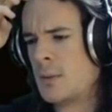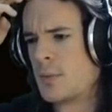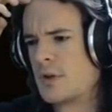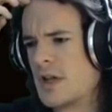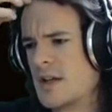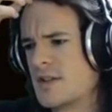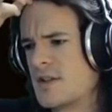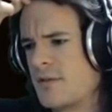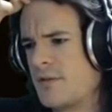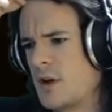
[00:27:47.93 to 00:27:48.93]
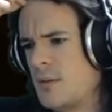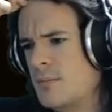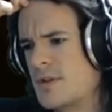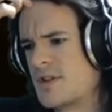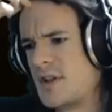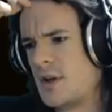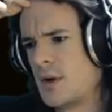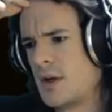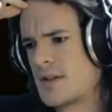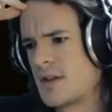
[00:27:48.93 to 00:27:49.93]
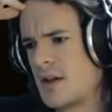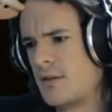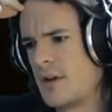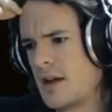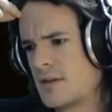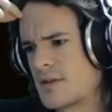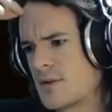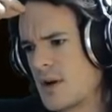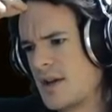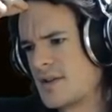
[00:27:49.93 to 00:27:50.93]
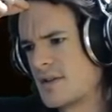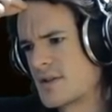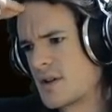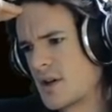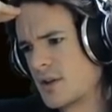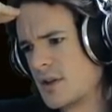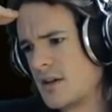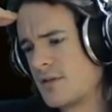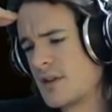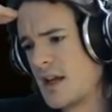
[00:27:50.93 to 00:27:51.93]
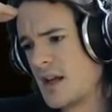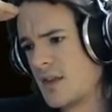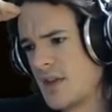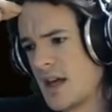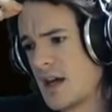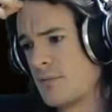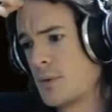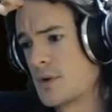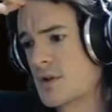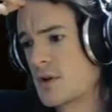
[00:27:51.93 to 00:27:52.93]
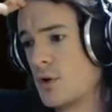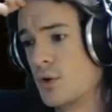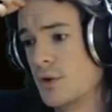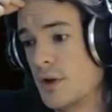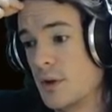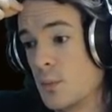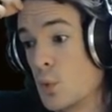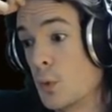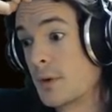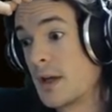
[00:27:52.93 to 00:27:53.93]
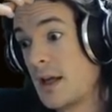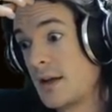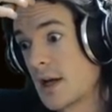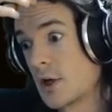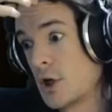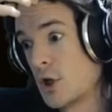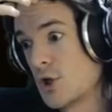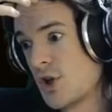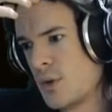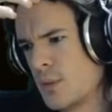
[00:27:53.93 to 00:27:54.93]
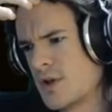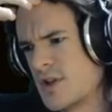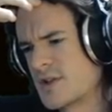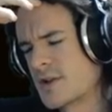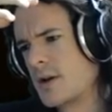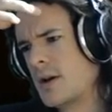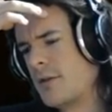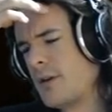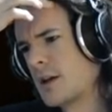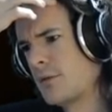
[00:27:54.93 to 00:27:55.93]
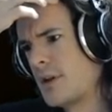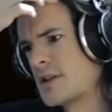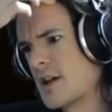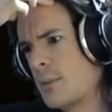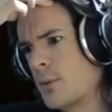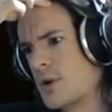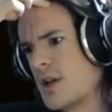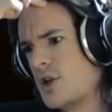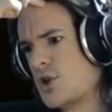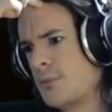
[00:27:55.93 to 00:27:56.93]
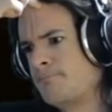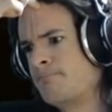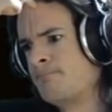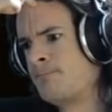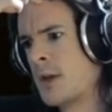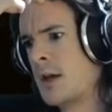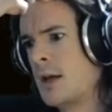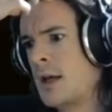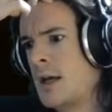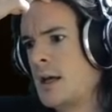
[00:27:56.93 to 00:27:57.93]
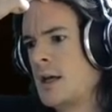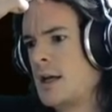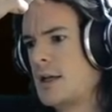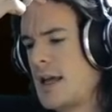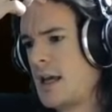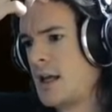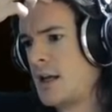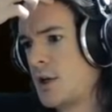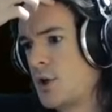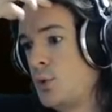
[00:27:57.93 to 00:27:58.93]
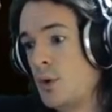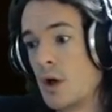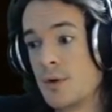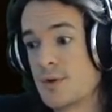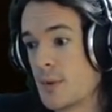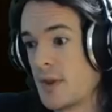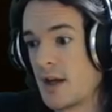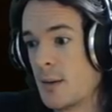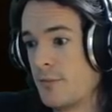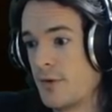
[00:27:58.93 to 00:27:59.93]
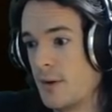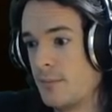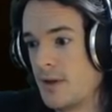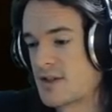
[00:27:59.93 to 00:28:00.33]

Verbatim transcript: Protoss is a very mysterious and advanced race in StarCraft, and they have what's called warpgate technology, which is effectively teleportation. And who knows where they come from?